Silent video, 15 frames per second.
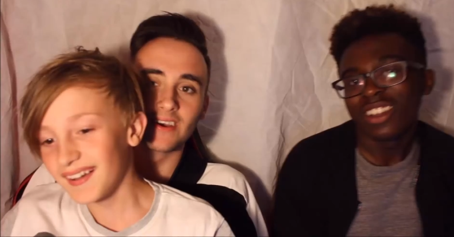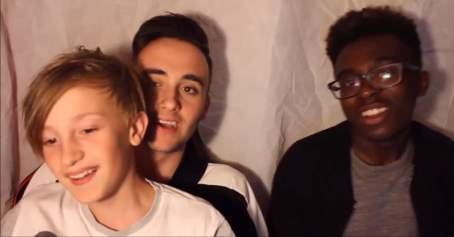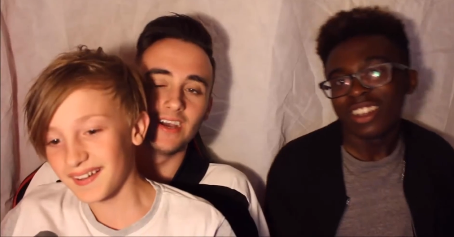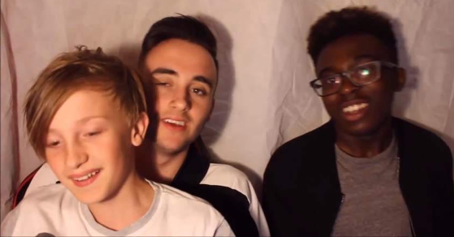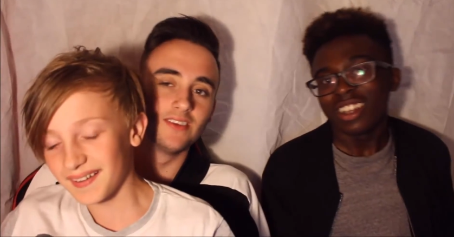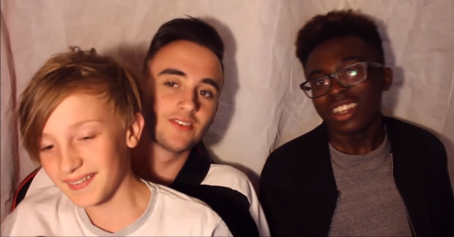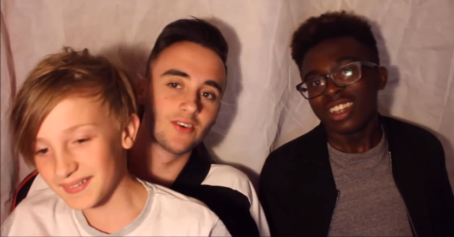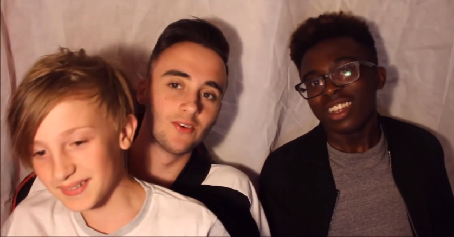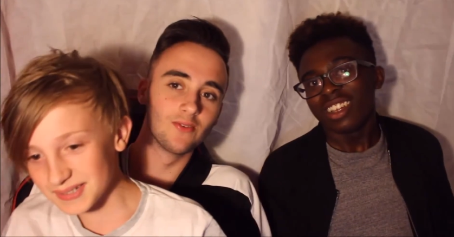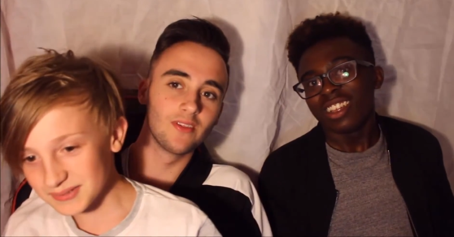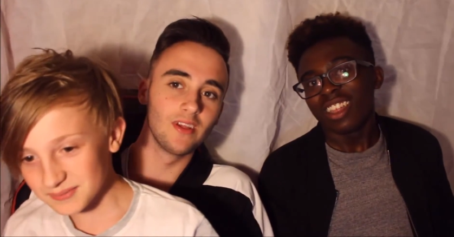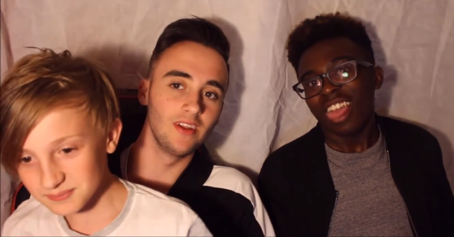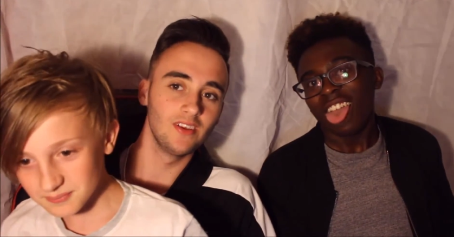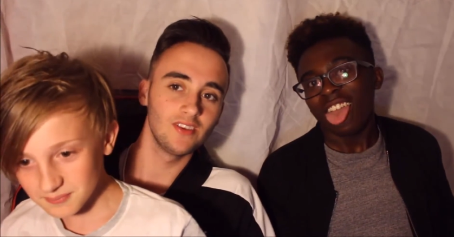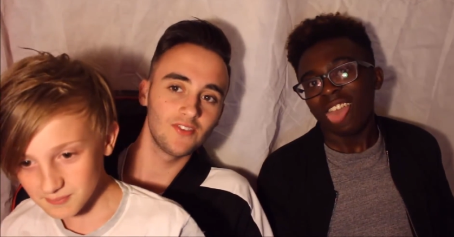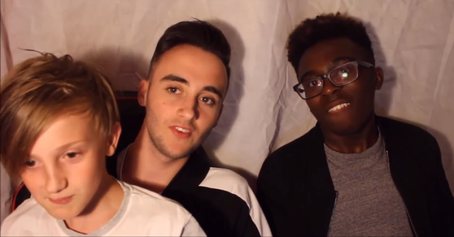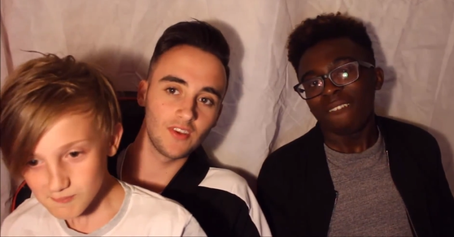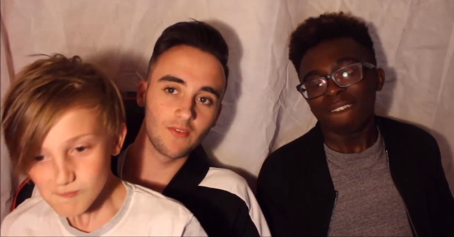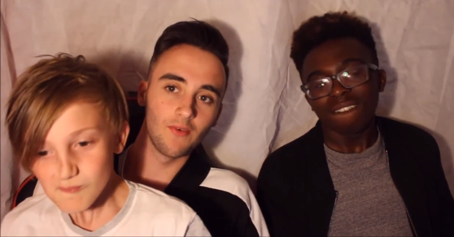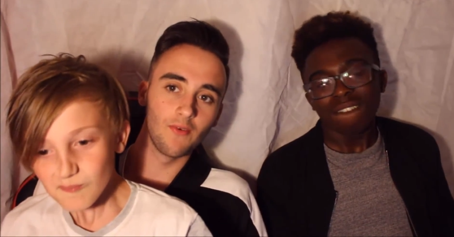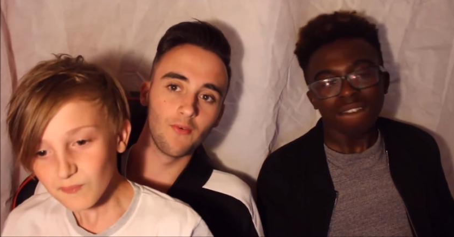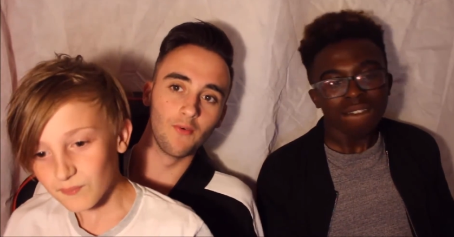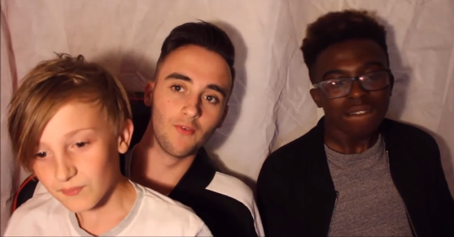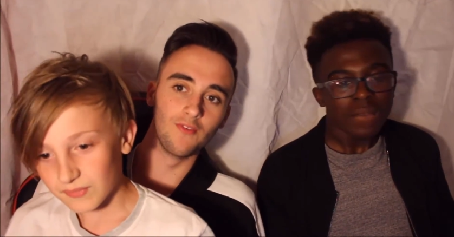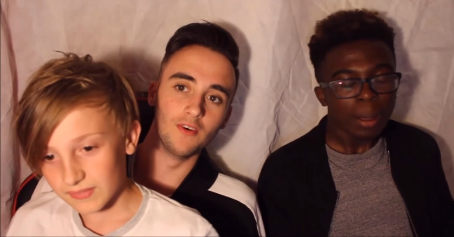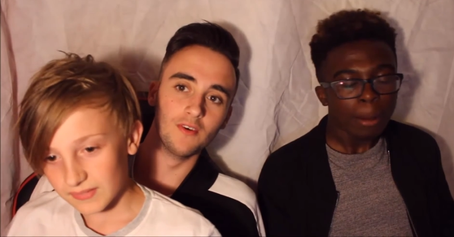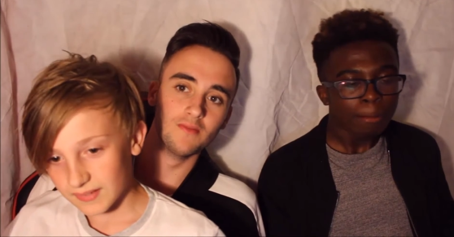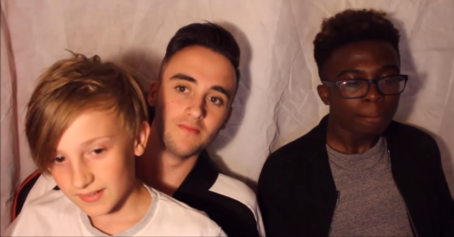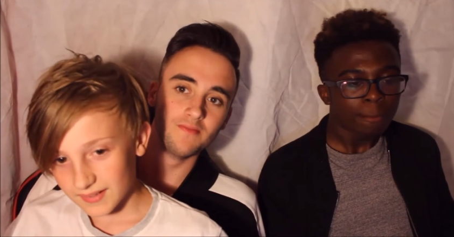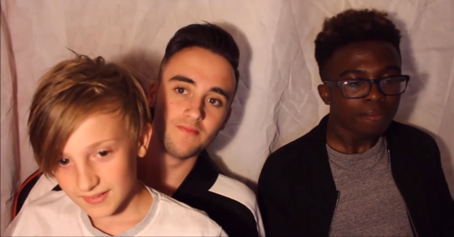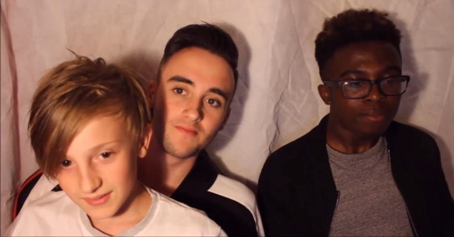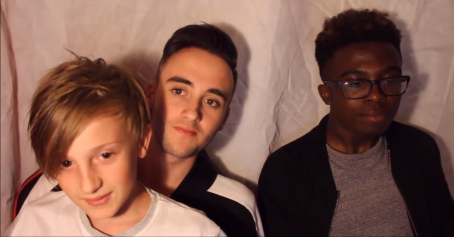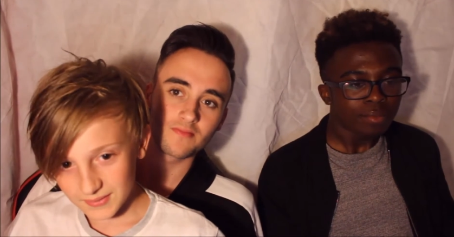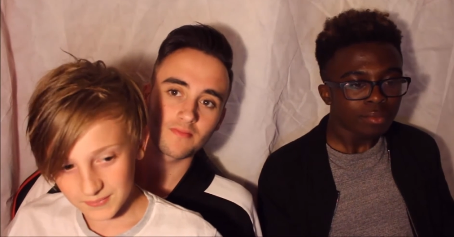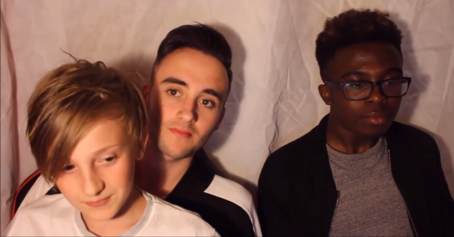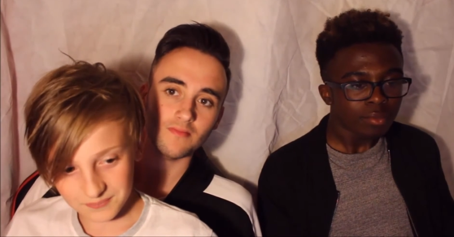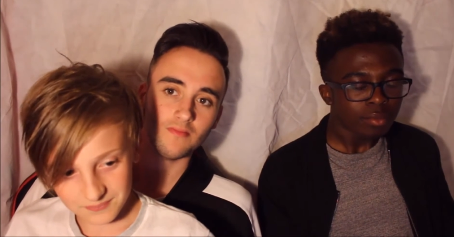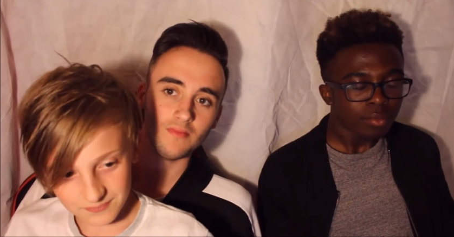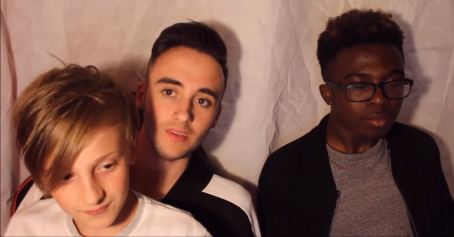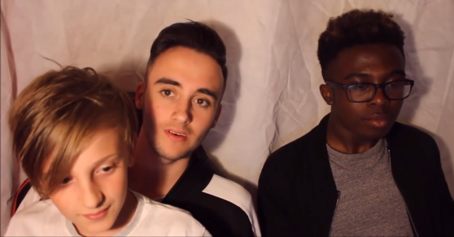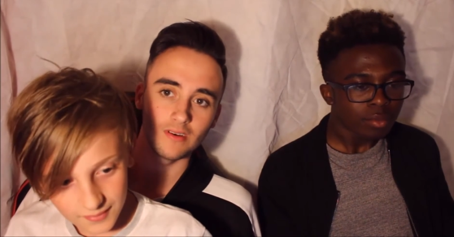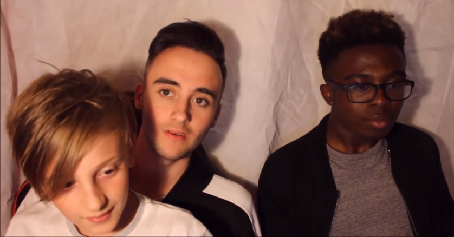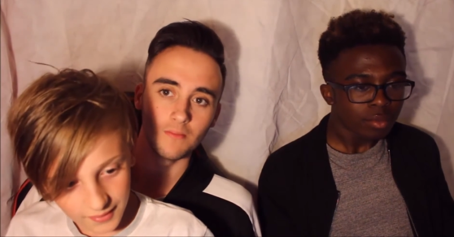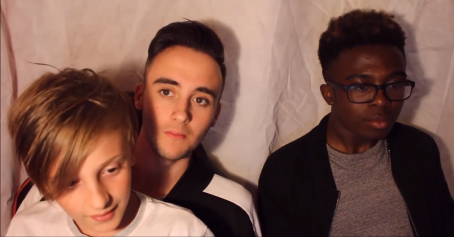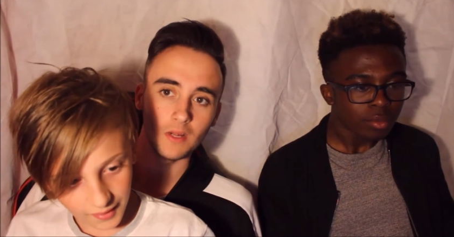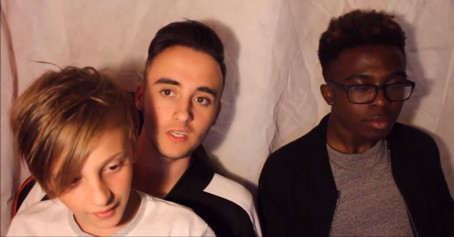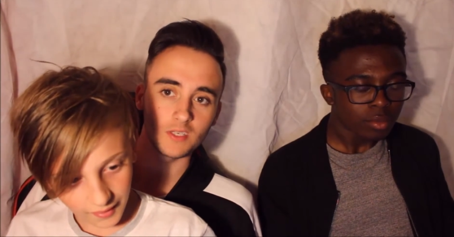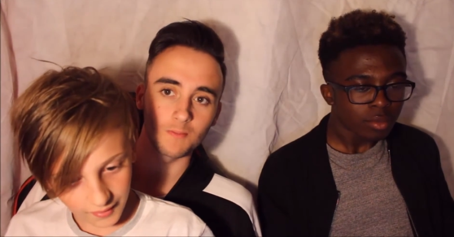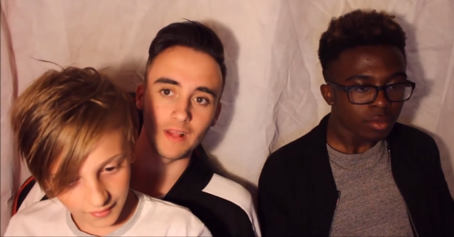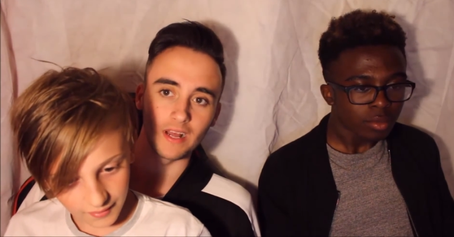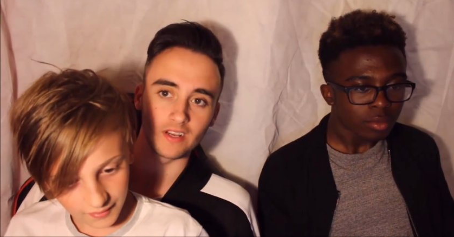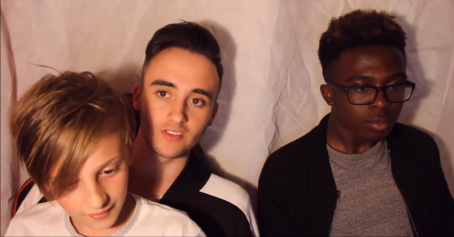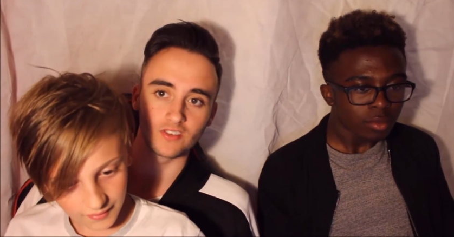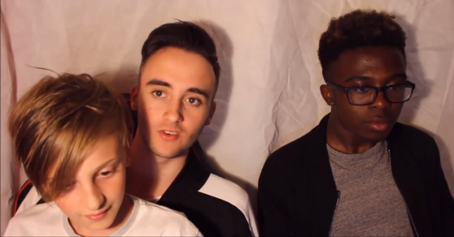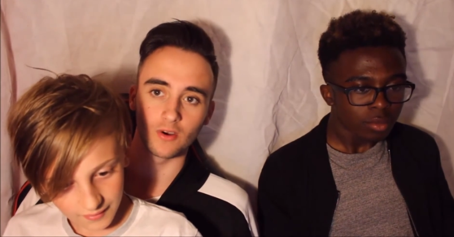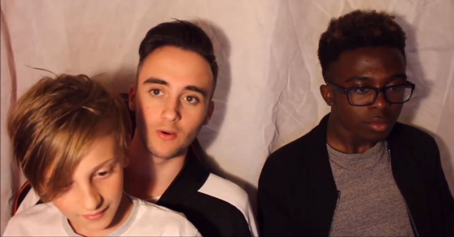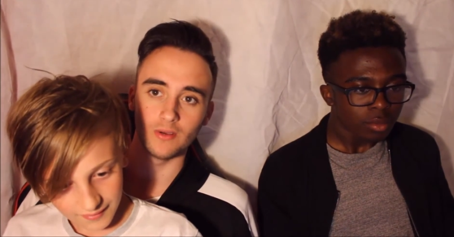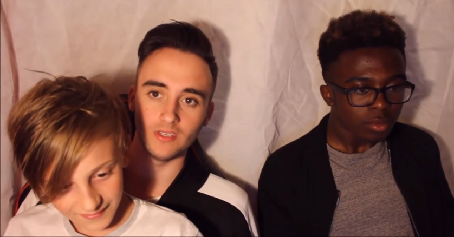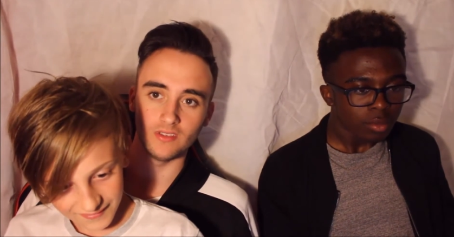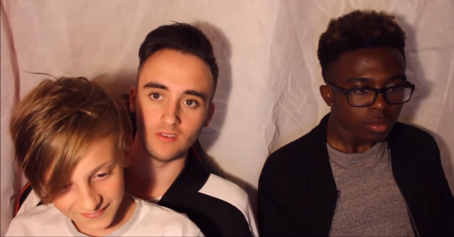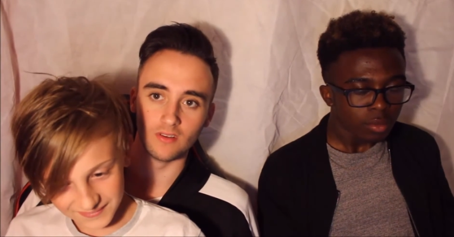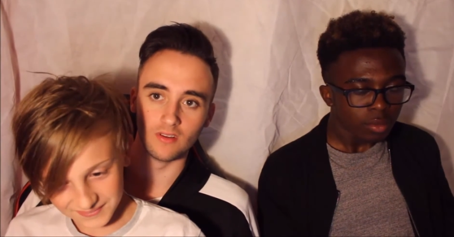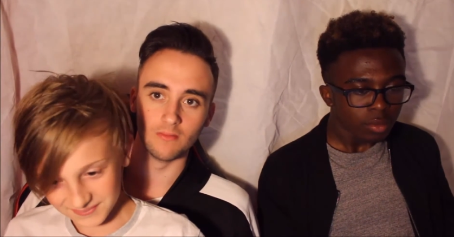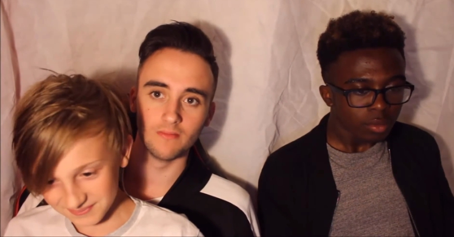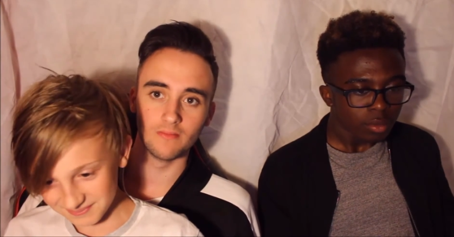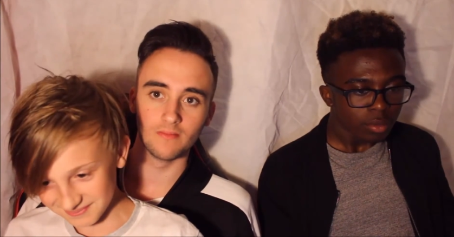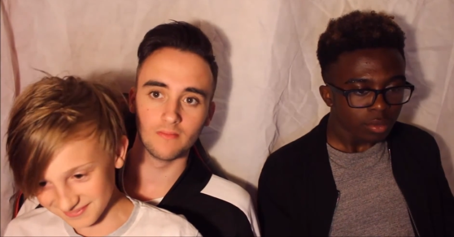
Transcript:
Speaker 1: Okay, so Denniz, think of a forfeit. Malik's black, so go easy on him.